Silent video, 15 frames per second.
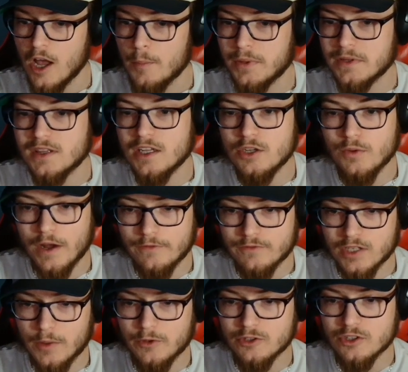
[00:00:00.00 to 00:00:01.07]
But then you have
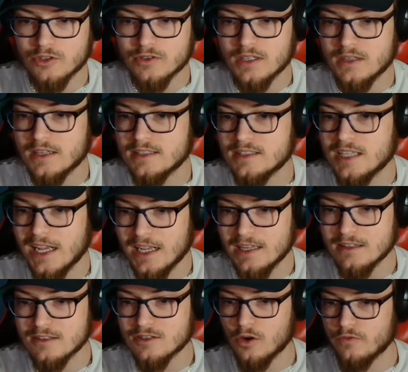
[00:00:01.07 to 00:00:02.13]
temperatures in the
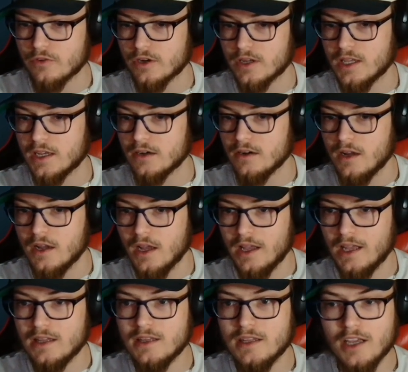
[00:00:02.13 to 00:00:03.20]
teens over here
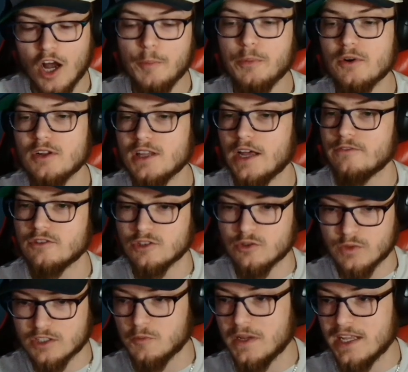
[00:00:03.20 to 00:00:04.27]
in the upper levels,
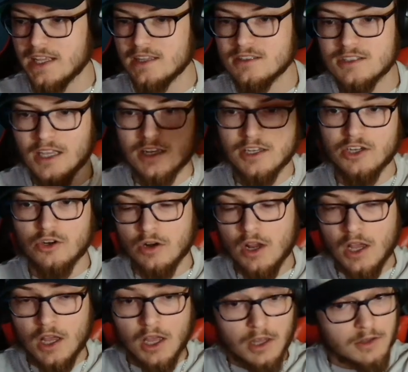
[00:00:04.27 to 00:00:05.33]
which means that your
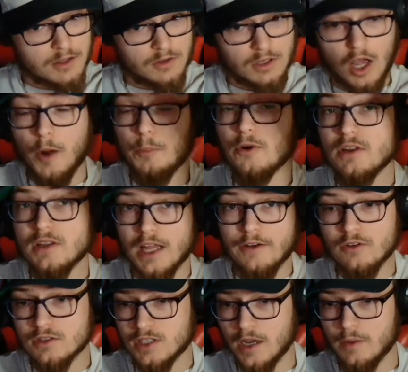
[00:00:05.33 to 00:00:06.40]
upper
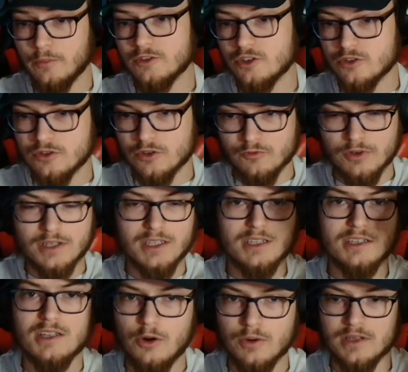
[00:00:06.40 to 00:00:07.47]
level temperatures, or really
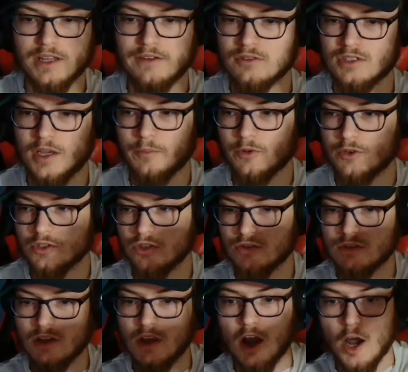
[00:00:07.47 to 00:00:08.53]
lower level
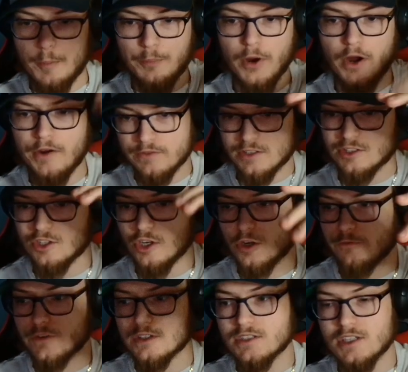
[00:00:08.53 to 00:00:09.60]
temperatures, above the
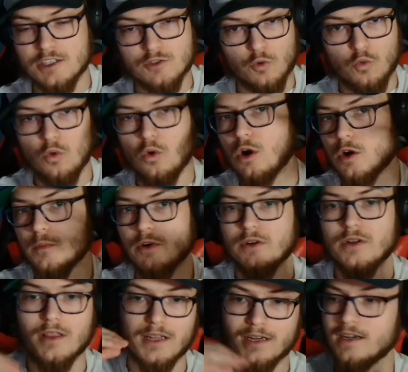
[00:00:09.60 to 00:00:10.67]
surface is
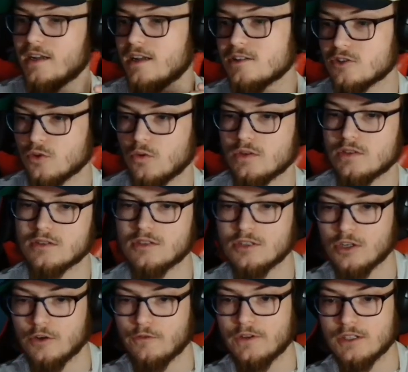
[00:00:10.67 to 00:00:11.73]
warmer than it is towards the
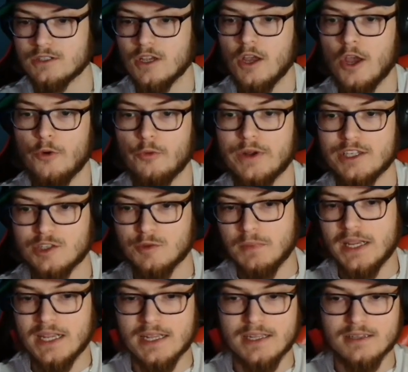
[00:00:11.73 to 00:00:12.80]
surface, which
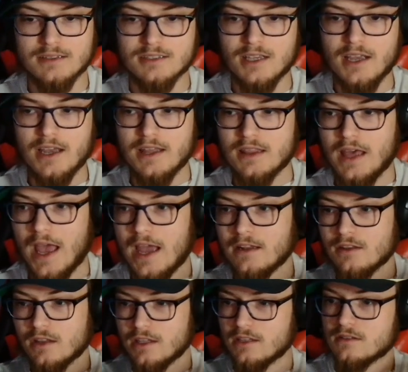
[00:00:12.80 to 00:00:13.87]
means
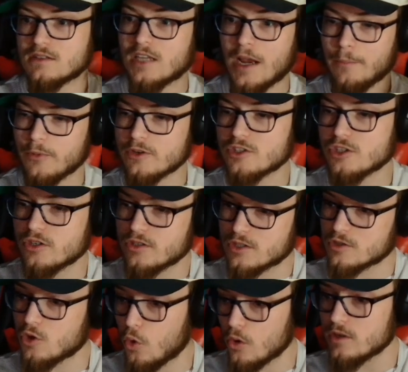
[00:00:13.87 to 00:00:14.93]
that the
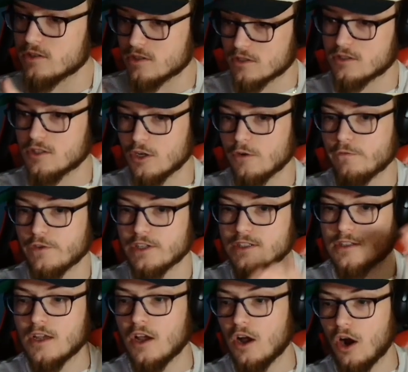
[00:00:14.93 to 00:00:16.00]
temperatures towards the
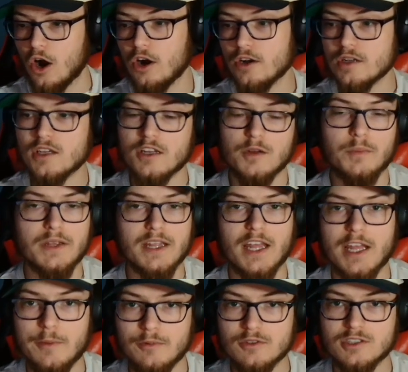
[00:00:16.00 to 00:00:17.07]
surface aren't going to
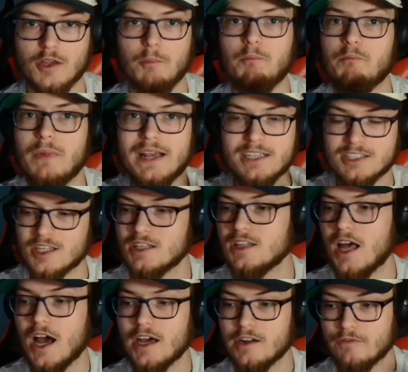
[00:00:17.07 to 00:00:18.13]
be able to mix a
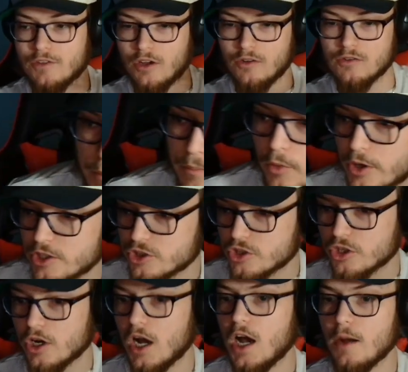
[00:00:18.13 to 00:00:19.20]
lot of those
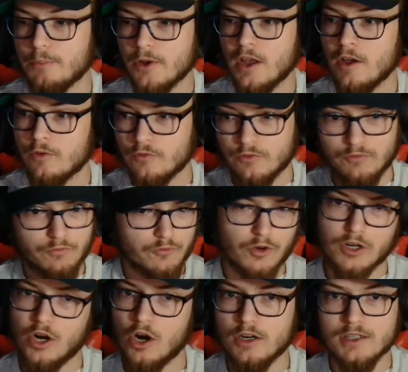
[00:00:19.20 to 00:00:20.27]
moisture up,
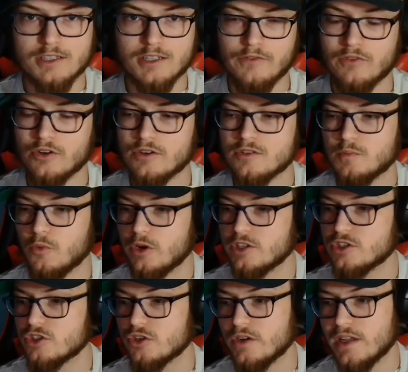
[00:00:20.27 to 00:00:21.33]
regardless if there is
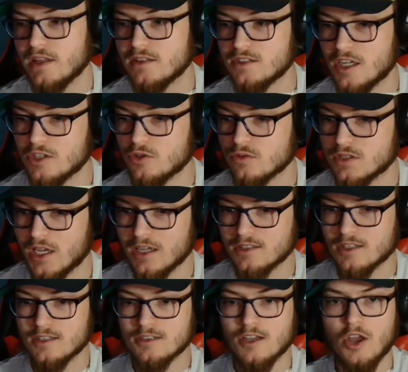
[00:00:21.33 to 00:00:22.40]
moisture in Central
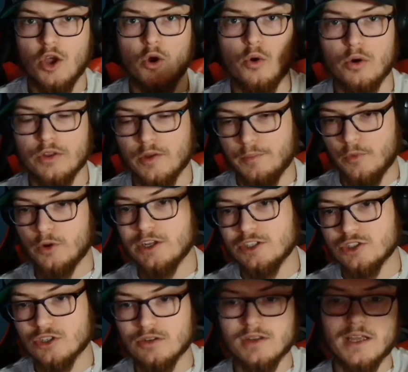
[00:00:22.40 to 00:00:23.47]
Texas, or the
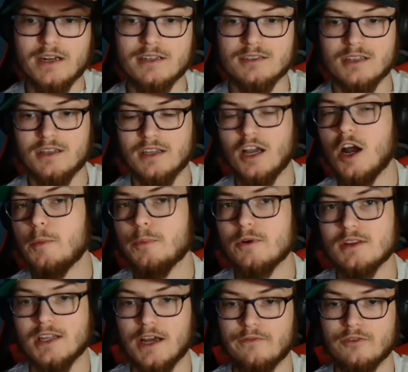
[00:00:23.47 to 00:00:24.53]
moisture that is in the upper
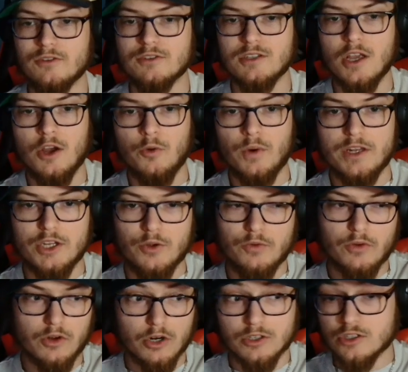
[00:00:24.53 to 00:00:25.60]
levels when
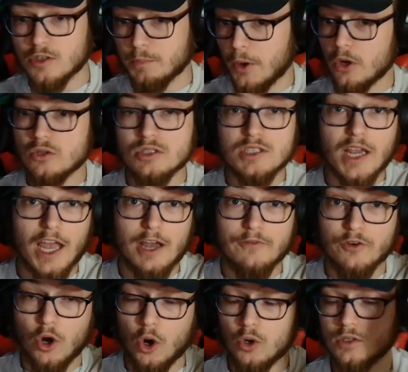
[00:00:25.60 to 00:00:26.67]
you are supposed to
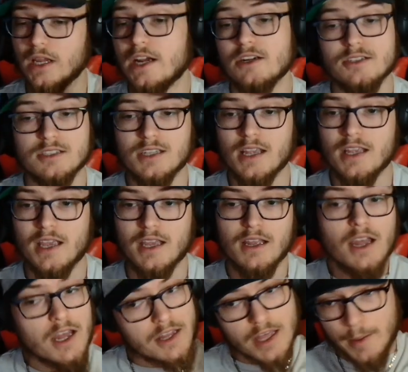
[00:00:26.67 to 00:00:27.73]
have cold air sinking,
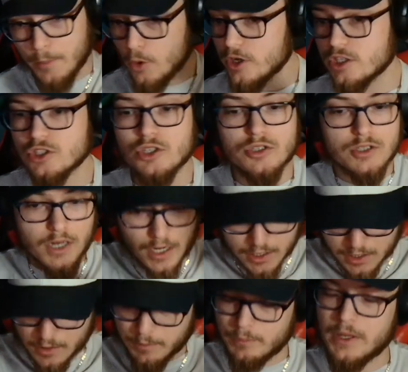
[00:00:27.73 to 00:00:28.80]
that moisture is not
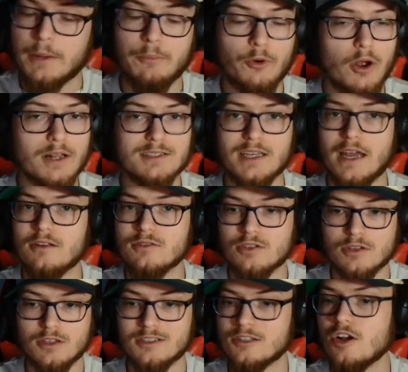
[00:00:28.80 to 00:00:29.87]
going to be brought down
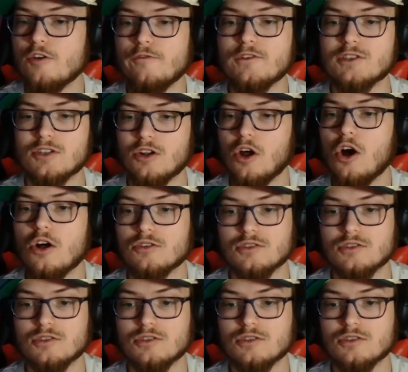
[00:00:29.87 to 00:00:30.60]
to the surface at all.